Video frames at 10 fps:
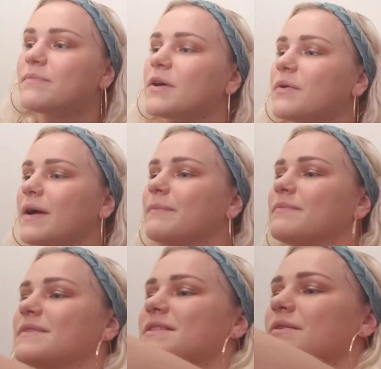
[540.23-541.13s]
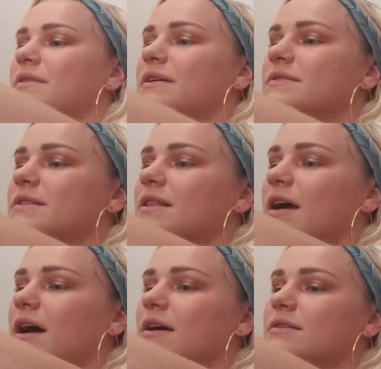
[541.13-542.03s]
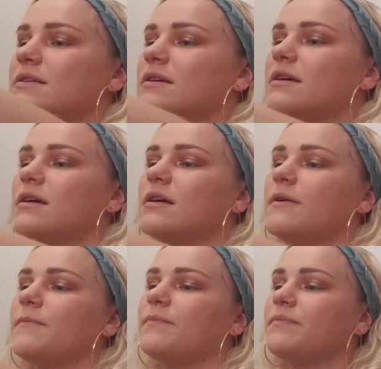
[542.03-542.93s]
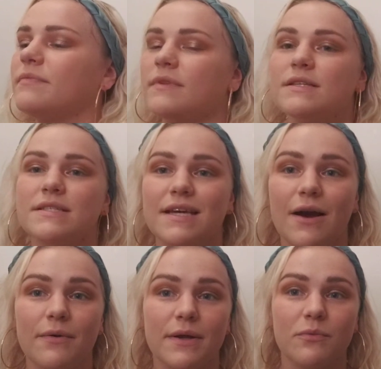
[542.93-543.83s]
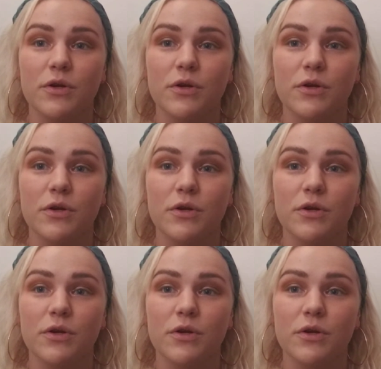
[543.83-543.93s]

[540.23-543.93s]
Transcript: Okay, so there's that. See how it